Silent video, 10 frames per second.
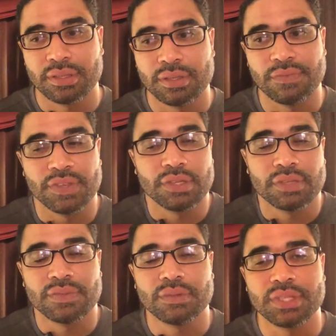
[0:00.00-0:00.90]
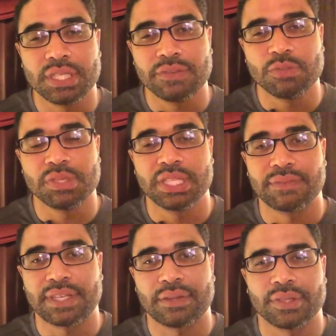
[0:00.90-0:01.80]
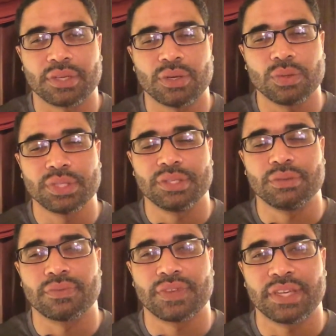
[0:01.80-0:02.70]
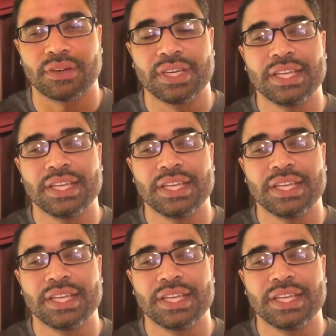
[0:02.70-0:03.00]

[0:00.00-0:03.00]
You feel if you leave, you'll be left out in the cold and you'll fail.